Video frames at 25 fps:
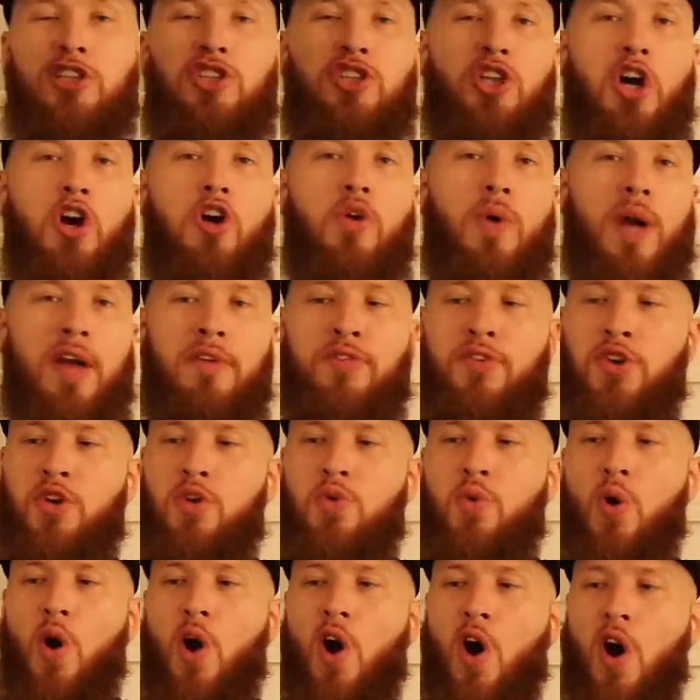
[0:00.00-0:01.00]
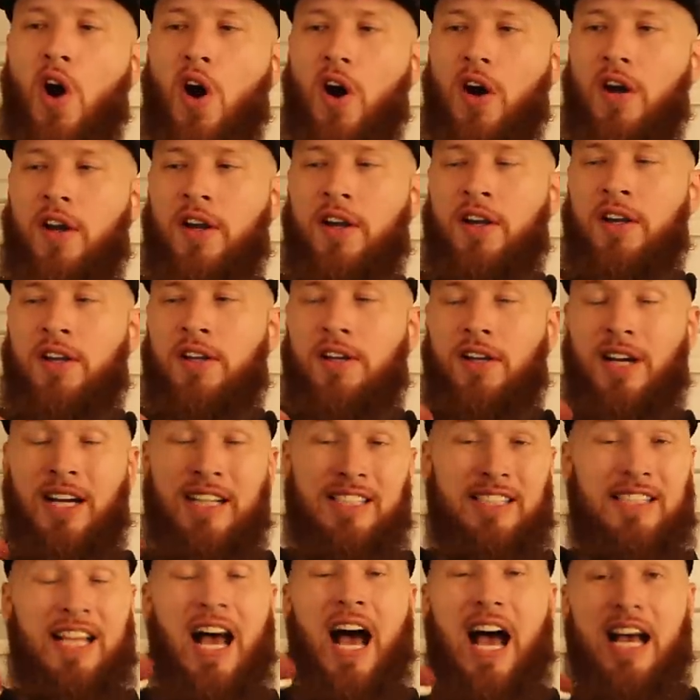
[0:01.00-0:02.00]
So if you are
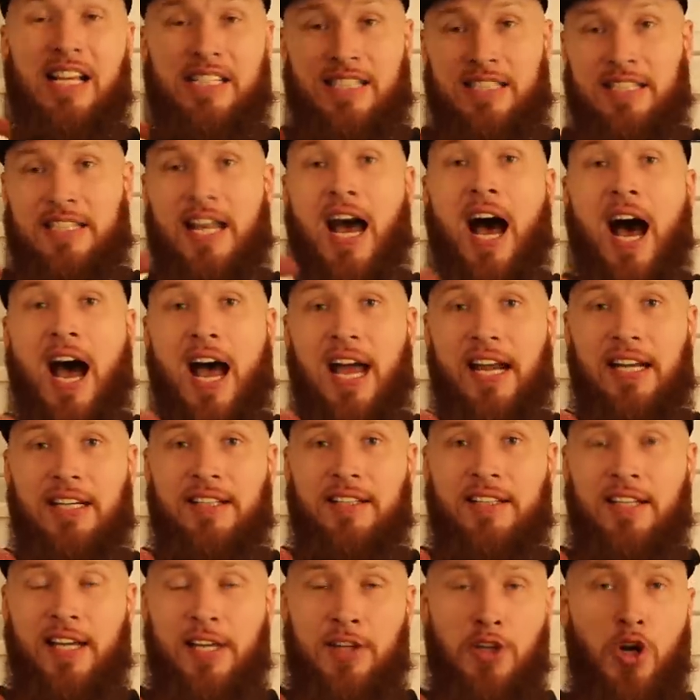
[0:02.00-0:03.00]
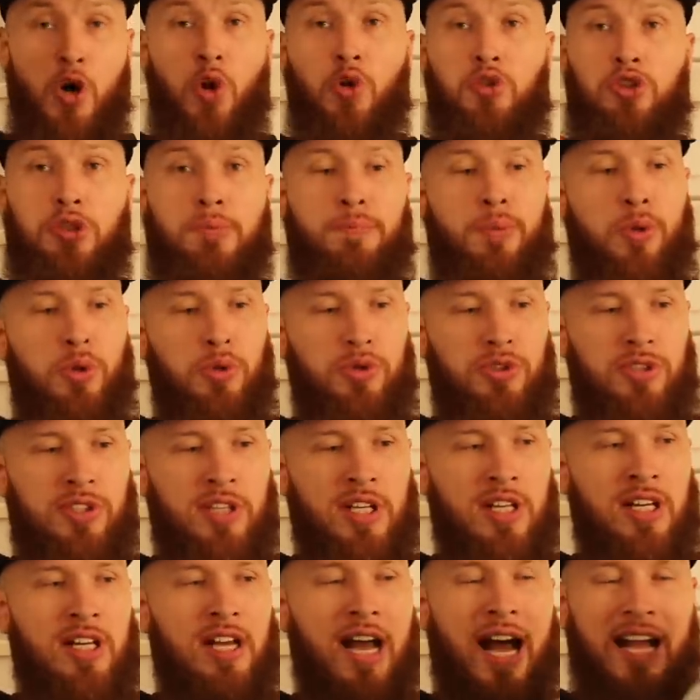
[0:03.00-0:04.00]
a size 9 in the Ultra
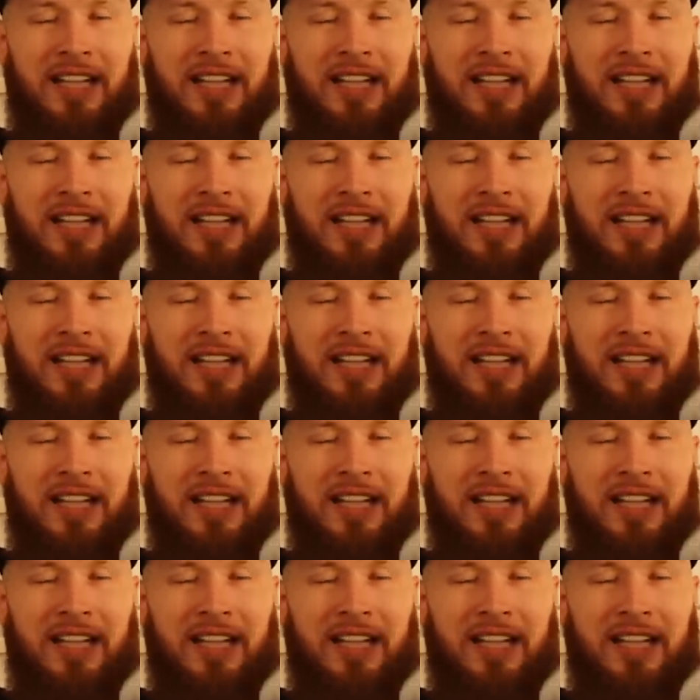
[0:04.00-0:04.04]
Boost,